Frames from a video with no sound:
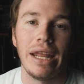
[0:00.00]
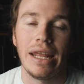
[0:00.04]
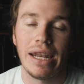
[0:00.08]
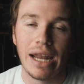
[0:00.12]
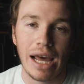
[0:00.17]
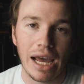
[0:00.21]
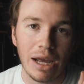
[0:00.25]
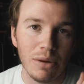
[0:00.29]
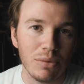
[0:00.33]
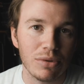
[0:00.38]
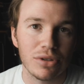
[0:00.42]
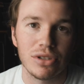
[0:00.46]
and
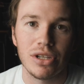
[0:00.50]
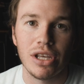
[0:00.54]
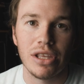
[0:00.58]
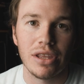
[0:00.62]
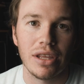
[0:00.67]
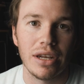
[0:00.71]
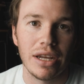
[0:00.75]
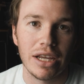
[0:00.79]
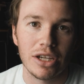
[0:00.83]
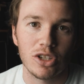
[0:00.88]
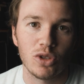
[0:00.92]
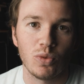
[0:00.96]
I will see you in
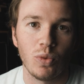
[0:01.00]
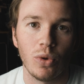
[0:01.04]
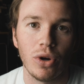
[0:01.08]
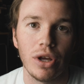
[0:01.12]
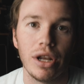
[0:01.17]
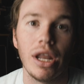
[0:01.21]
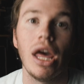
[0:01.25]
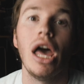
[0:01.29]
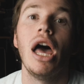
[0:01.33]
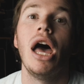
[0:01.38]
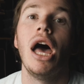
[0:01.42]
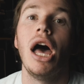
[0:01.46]
the next
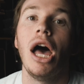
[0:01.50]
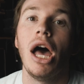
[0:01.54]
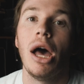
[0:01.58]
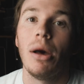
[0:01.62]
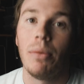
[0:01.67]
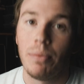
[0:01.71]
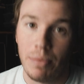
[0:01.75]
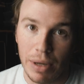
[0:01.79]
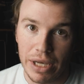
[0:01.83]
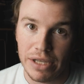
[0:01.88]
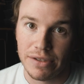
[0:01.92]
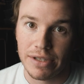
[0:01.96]
one.
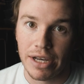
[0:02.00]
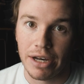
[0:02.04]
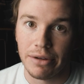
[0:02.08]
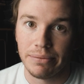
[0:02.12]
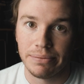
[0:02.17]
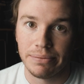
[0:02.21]
Peace out.